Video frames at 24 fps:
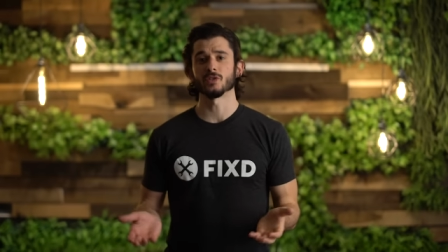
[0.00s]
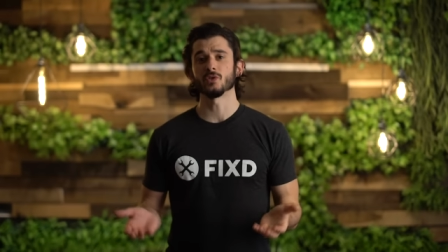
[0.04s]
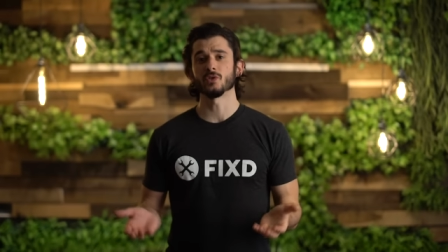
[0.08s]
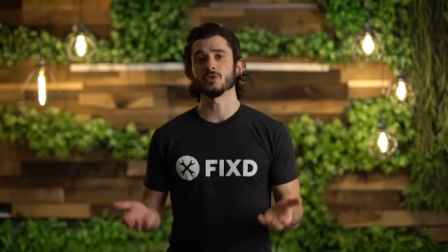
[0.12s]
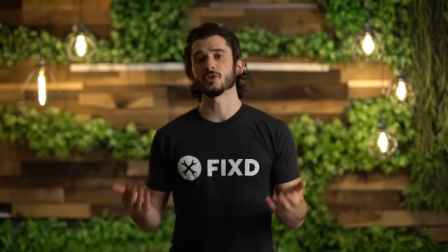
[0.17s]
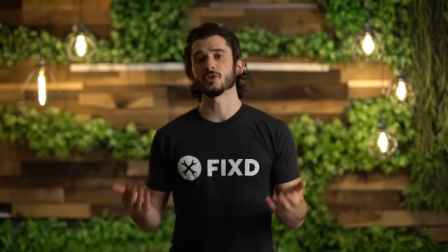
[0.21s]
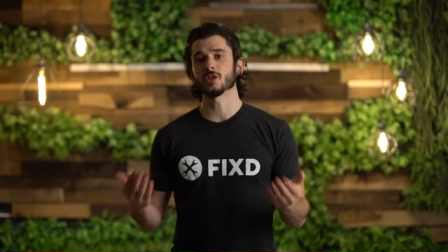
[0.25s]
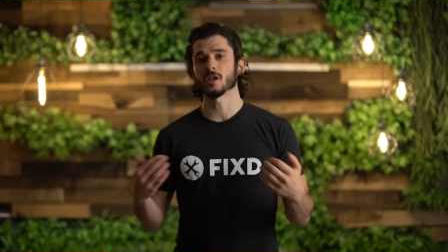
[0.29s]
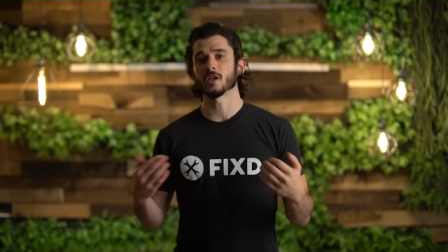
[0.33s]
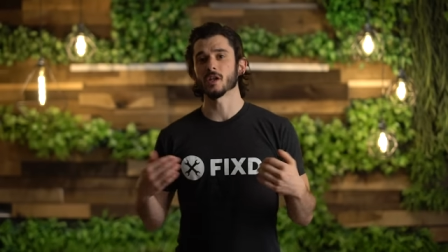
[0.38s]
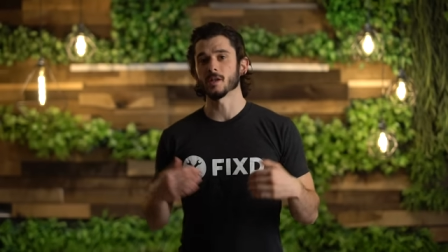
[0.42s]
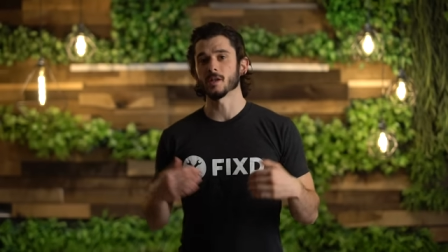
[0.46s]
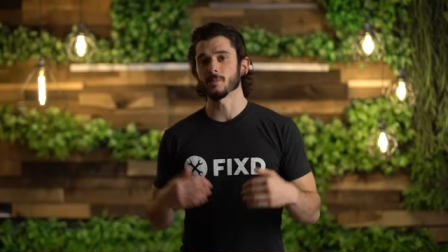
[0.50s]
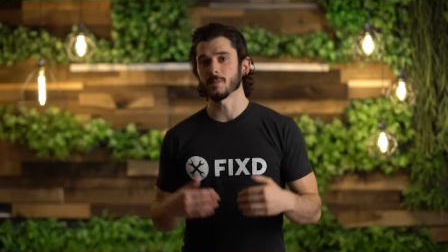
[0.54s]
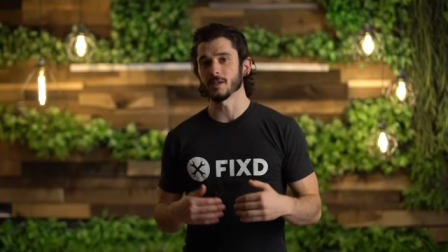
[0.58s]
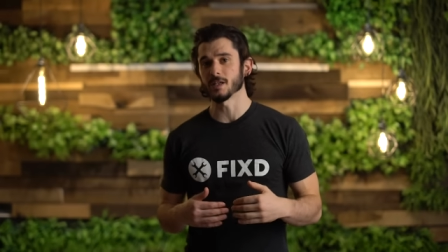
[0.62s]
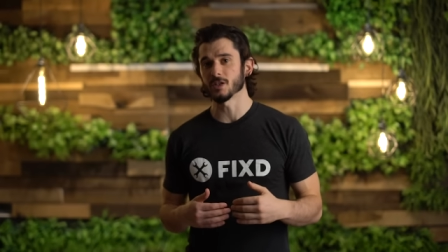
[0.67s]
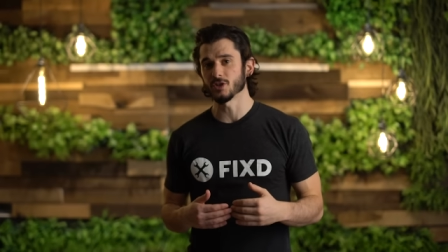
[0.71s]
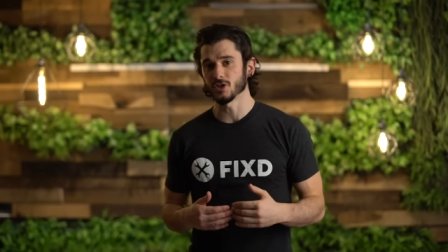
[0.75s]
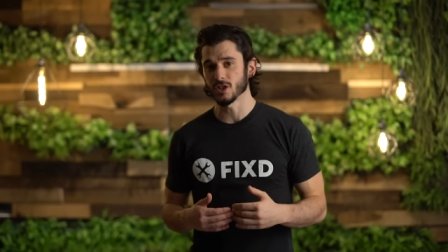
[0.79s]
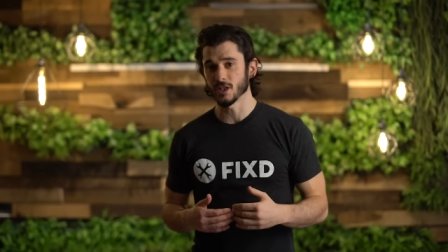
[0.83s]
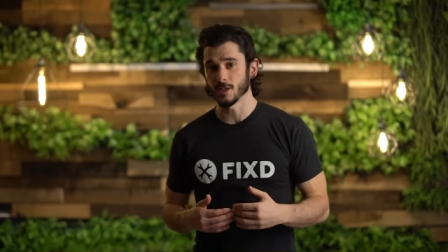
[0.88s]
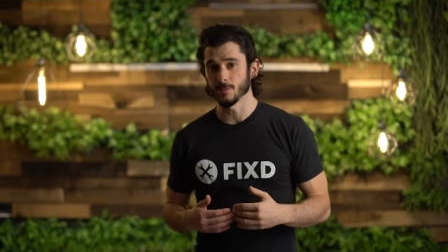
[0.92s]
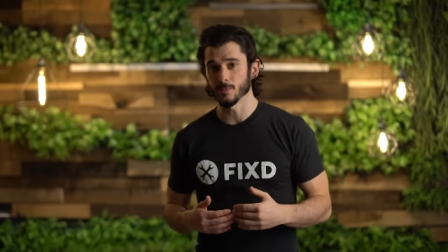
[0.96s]
it's usually going to
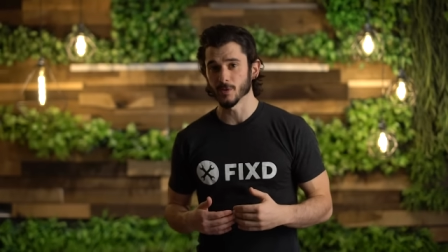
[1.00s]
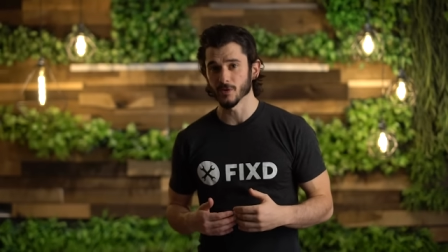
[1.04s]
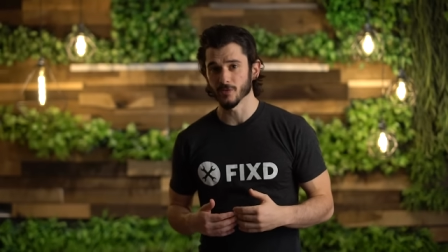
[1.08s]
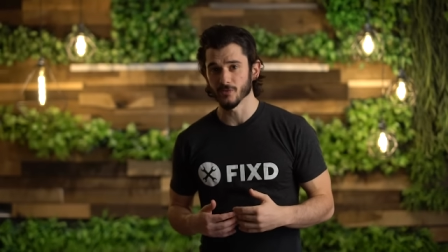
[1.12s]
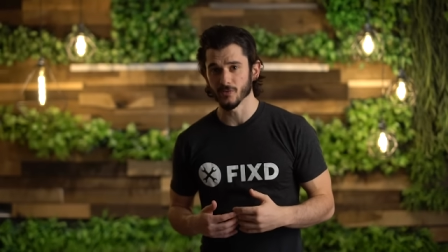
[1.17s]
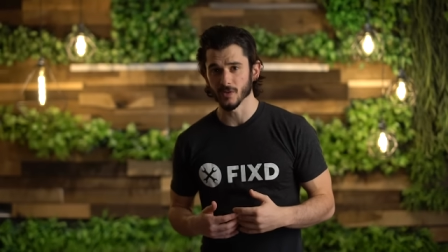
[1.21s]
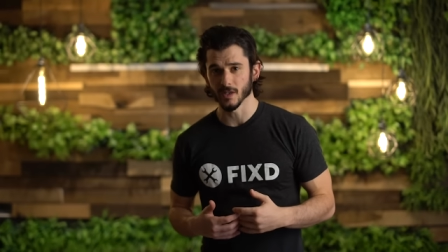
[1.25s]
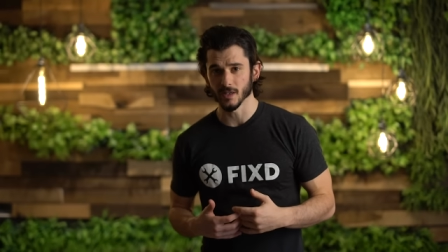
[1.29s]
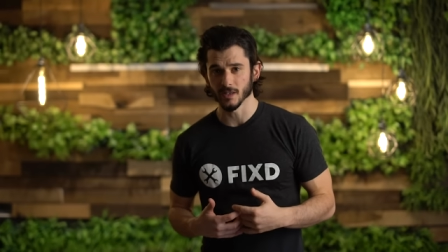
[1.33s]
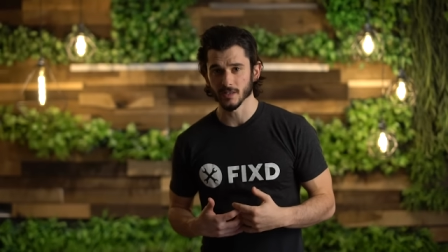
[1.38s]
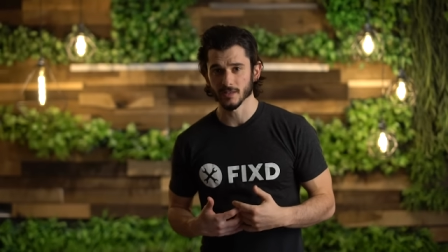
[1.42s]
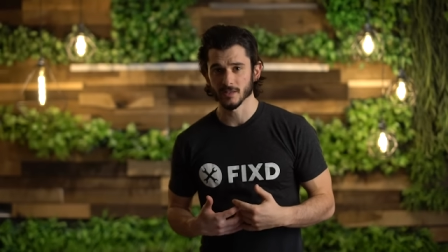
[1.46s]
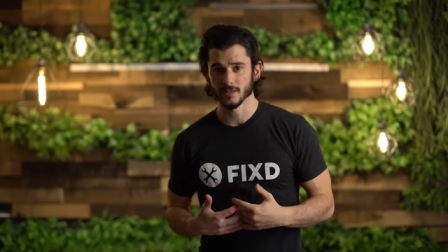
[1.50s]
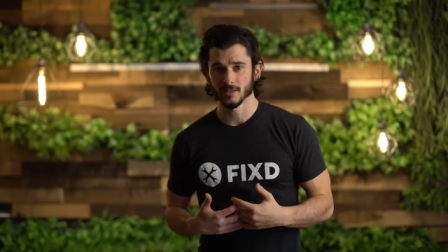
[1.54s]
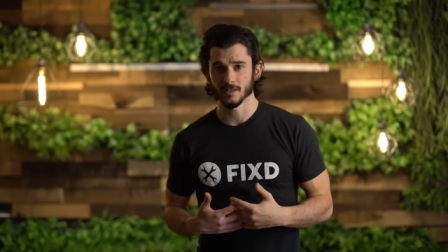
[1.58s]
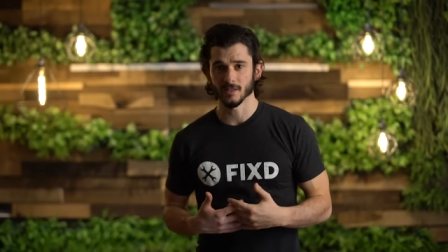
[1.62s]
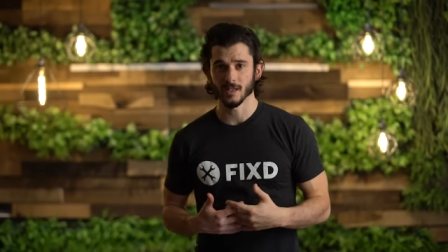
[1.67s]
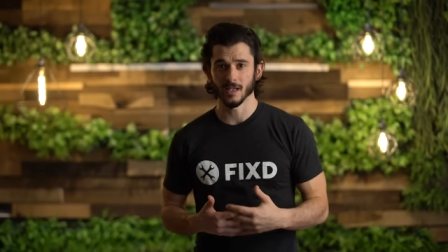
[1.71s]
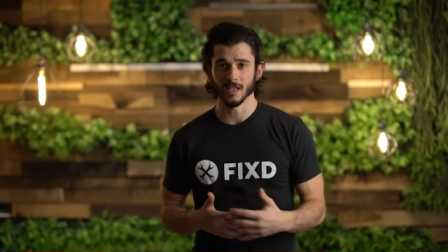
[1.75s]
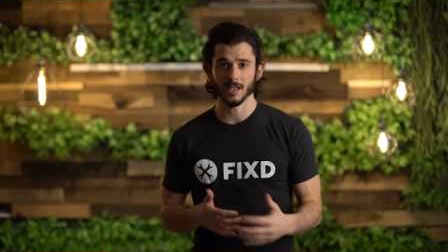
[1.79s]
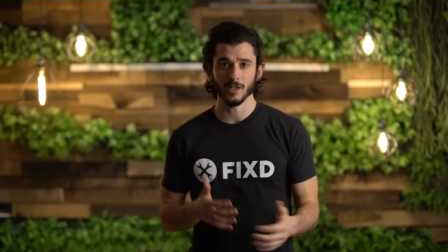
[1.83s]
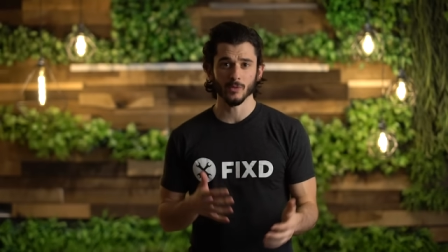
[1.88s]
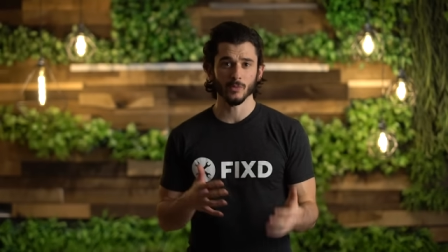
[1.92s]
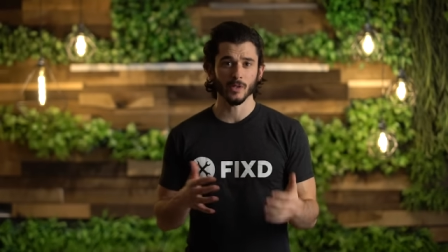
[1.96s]
be a cheaper fix,
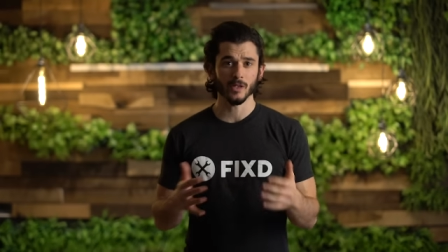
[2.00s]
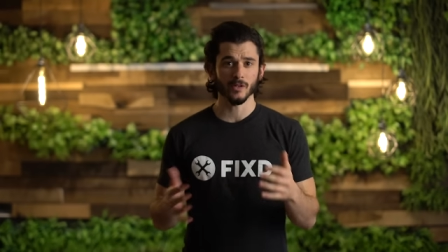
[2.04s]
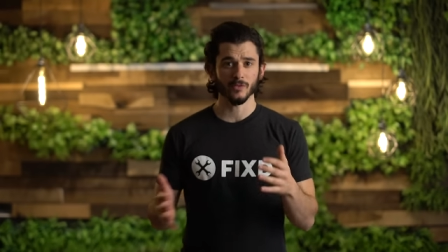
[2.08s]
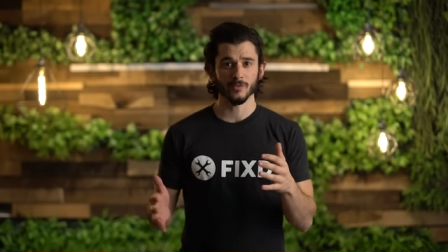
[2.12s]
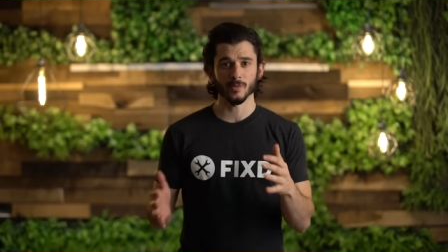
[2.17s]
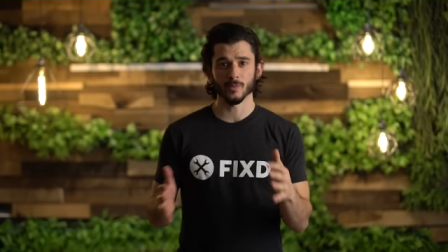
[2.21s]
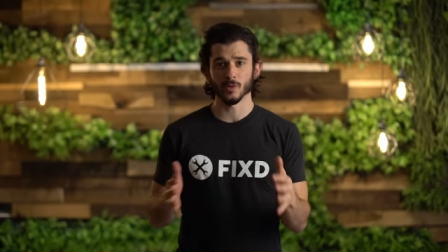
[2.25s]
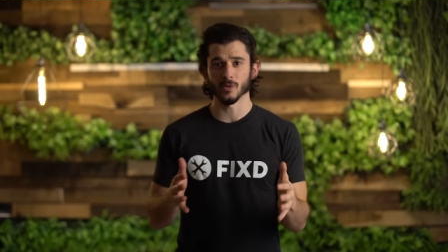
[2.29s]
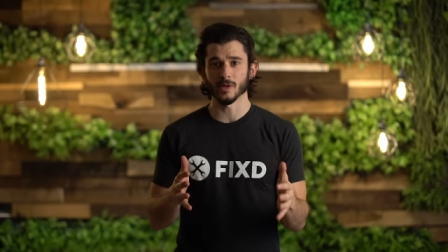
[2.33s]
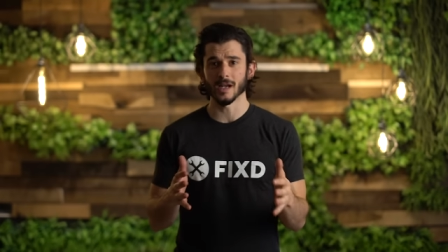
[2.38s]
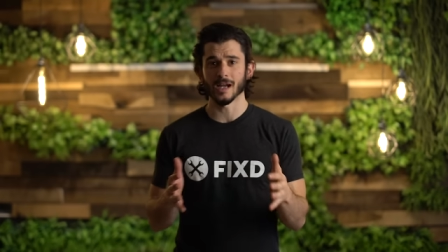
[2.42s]
anywhere from